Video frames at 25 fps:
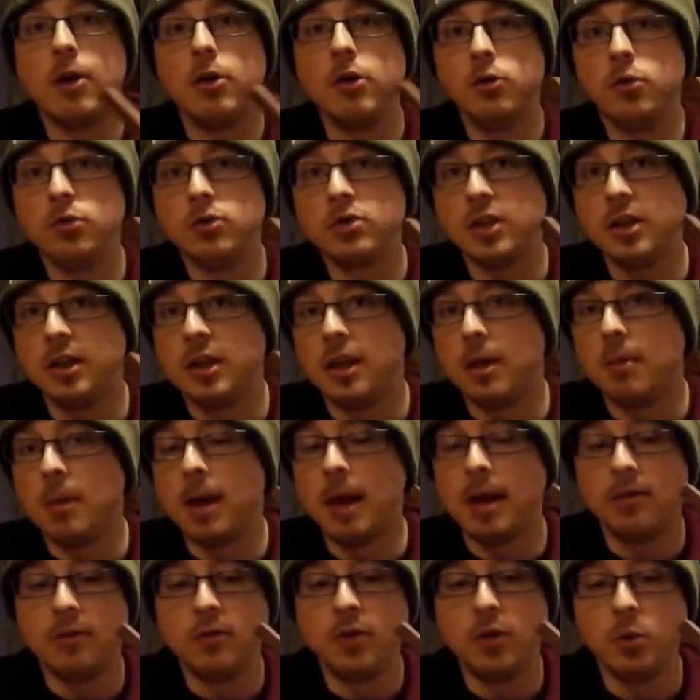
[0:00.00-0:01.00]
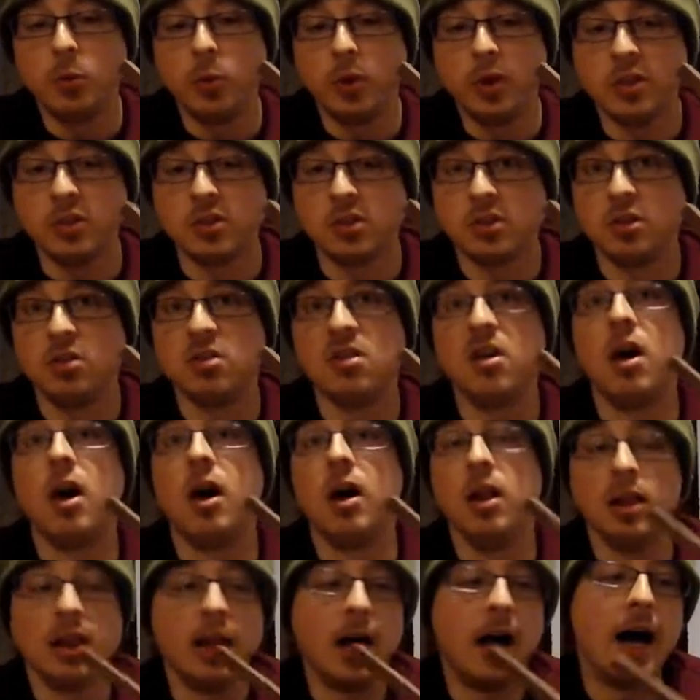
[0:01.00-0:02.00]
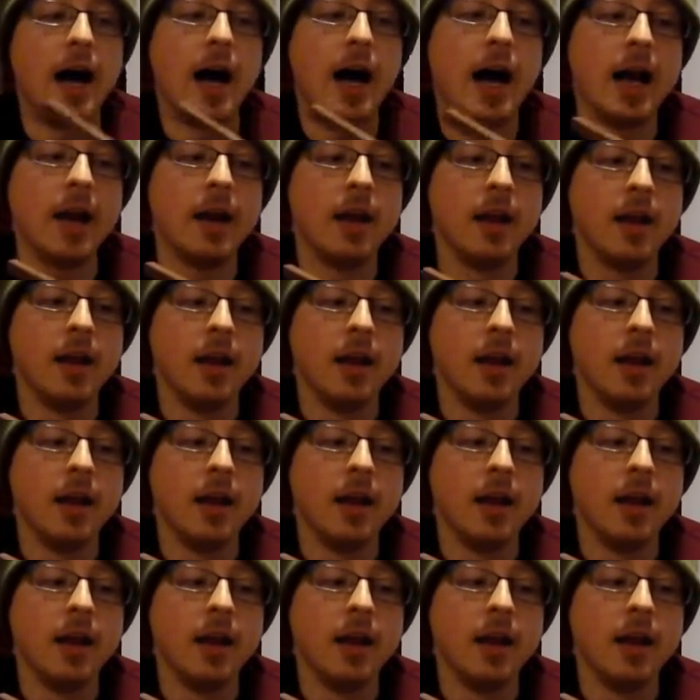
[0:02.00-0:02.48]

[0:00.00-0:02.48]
using them every winter a lot.